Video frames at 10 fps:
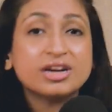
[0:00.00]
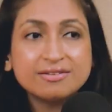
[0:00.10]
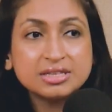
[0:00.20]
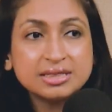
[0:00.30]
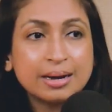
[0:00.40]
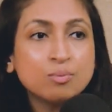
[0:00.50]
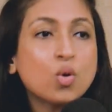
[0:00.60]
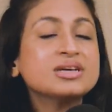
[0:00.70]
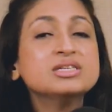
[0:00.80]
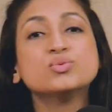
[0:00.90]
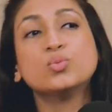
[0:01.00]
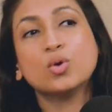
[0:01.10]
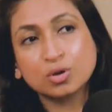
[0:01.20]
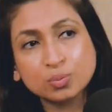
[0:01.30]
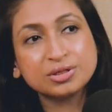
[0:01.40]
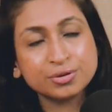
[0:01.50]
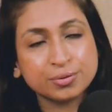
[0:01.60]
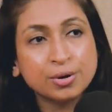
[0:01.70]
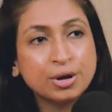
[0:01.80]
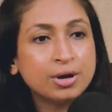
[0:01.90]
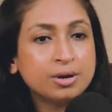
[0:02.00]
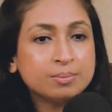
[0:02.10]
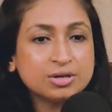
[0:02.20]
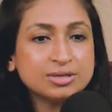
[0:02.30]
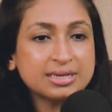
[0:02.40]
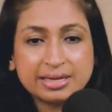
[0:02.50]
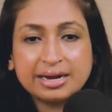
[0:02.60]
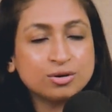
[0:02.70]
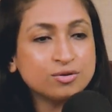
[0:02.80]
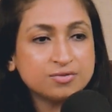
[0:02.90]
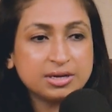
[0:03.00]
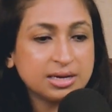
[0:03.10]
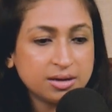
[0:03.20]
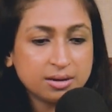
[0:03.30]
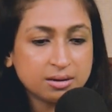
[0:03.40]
with them what has worked with you, because at the end of the day,